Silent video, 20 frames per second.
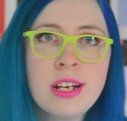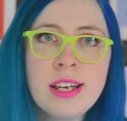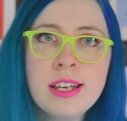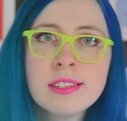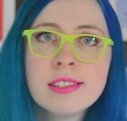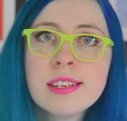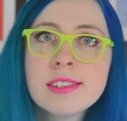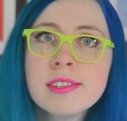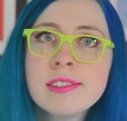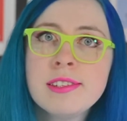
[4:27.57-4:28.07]
It
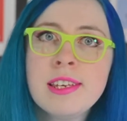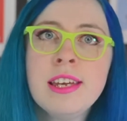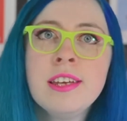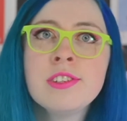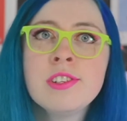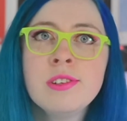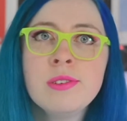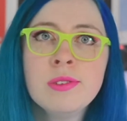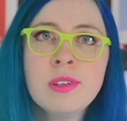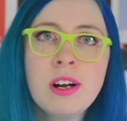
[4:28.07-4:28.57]
doesn't take
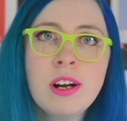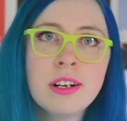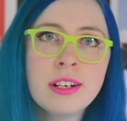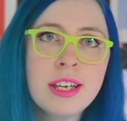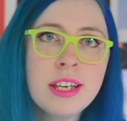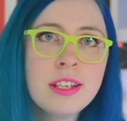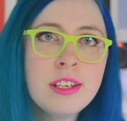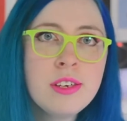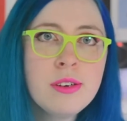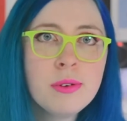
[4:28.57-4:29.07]
too long,
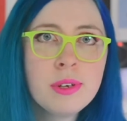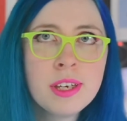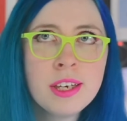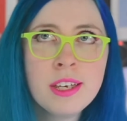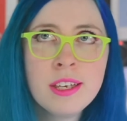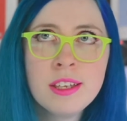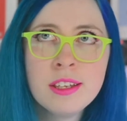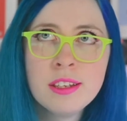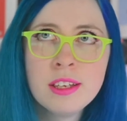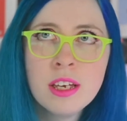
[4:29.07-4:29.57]
and you
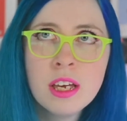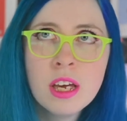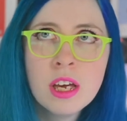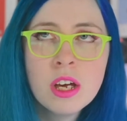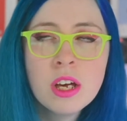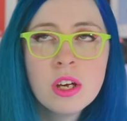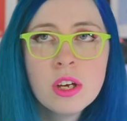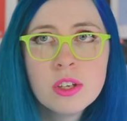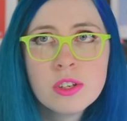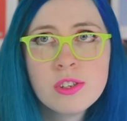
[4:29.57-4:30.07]
can
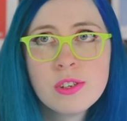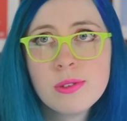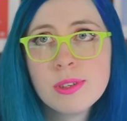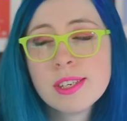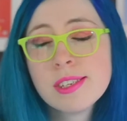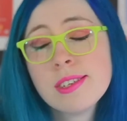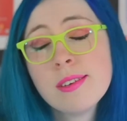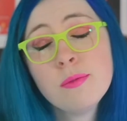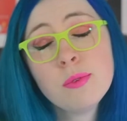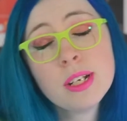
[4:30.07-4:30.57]
do
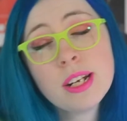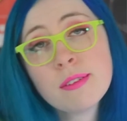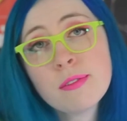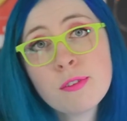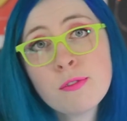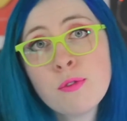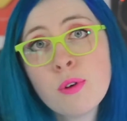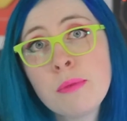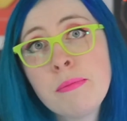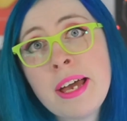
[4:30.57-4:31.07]
this in whatever
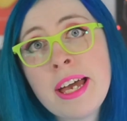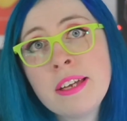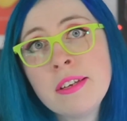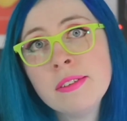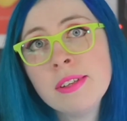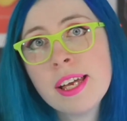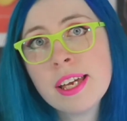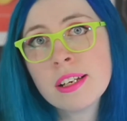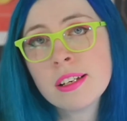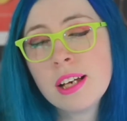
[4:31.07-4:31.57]
format you
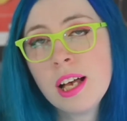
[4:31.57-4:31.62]
like.